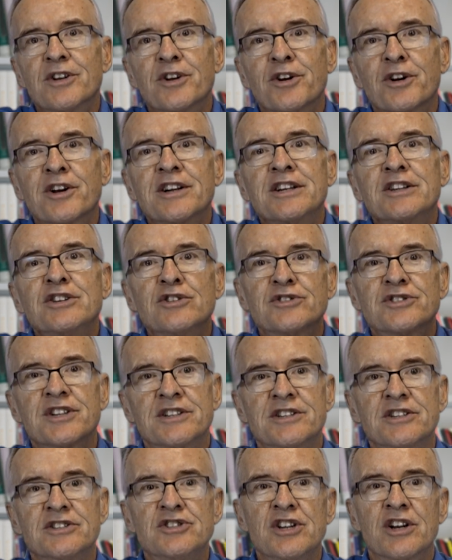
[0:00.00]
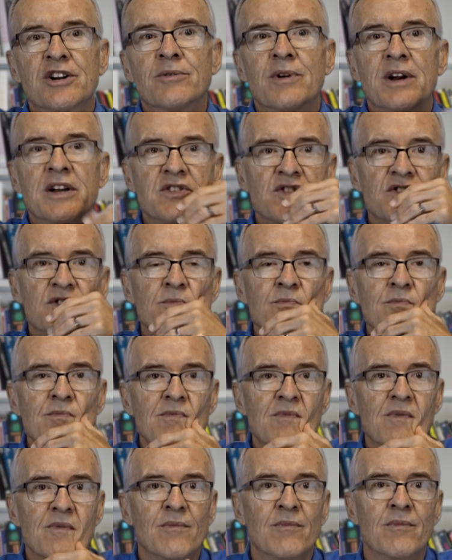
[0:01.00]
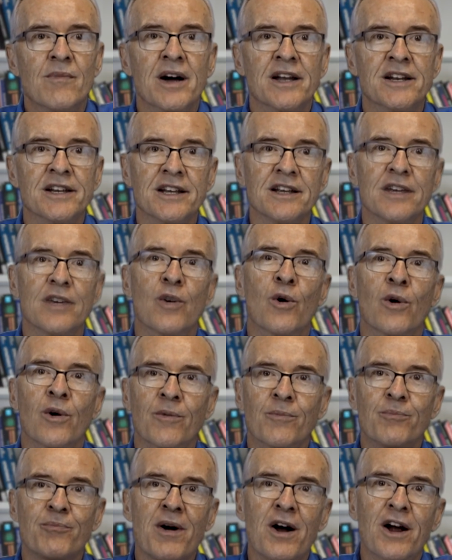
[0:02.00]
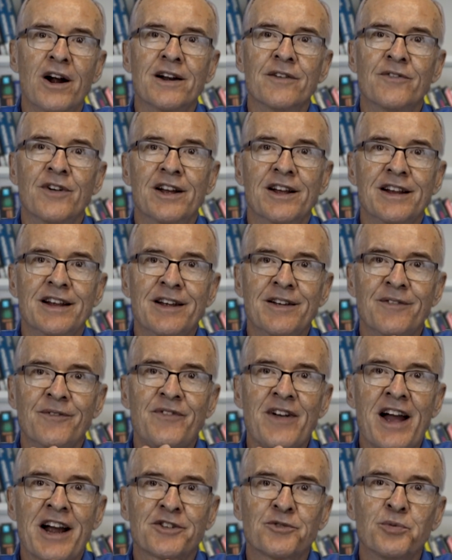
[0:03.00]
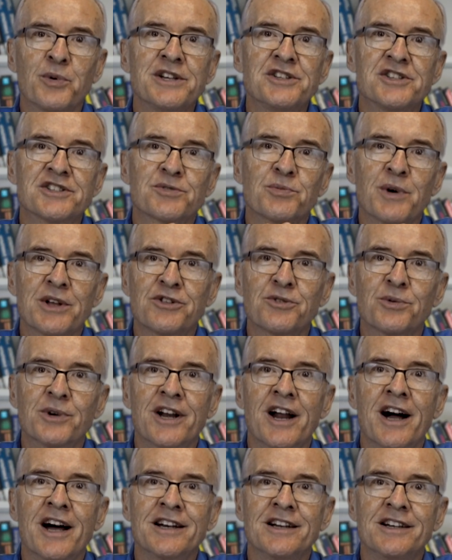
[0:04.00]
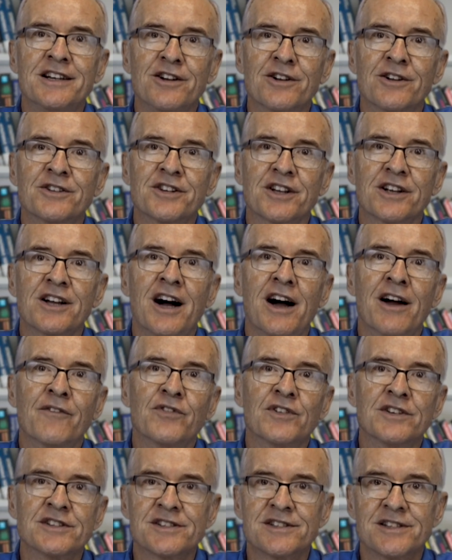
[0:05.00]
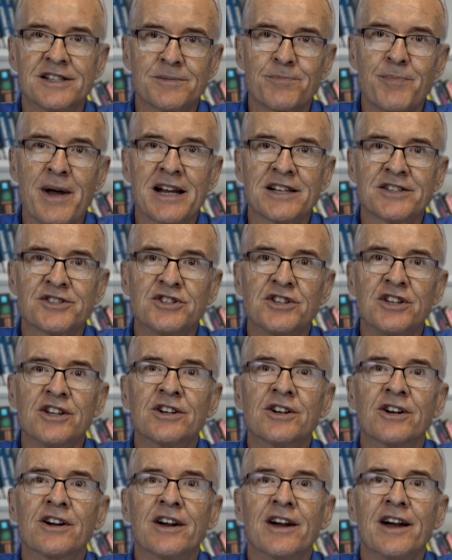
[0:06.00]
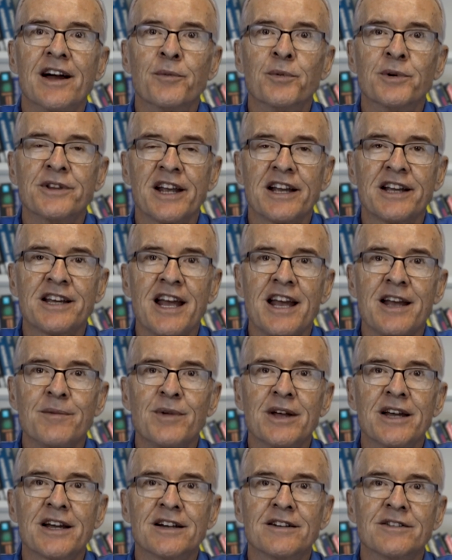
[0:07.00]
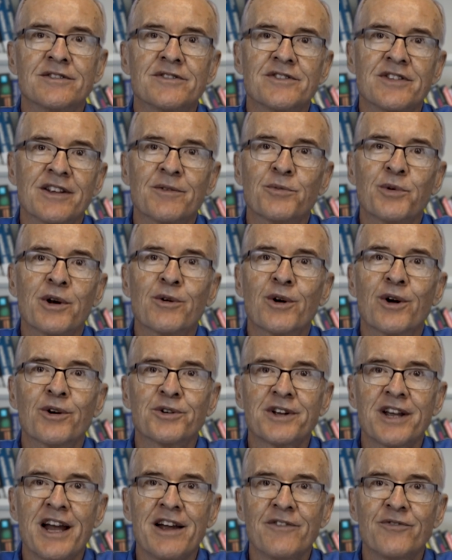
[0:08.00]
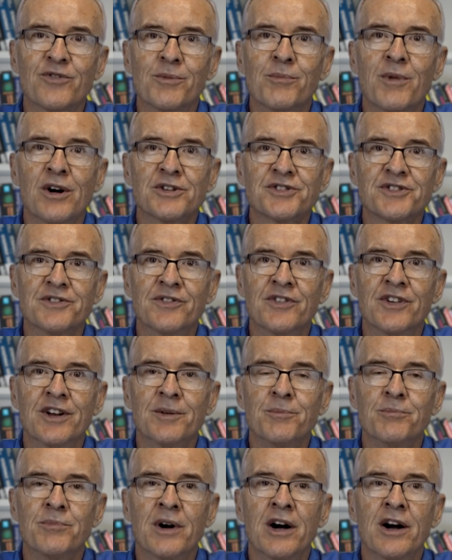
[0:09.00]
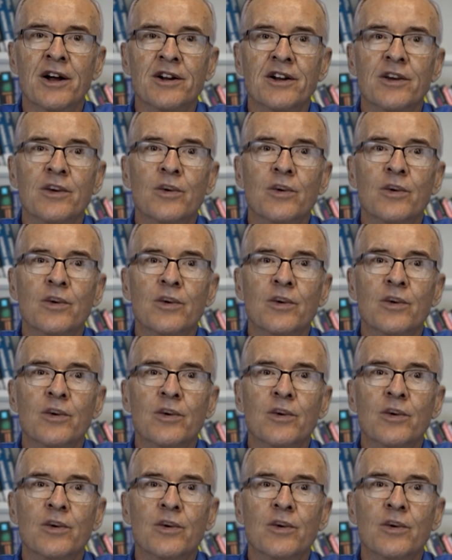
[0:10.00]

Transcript: You're going to use it to generate some money, or part of it. In fact, we just went through an audit here at the conference this past year, and when they came in and said we were okay for most of it, but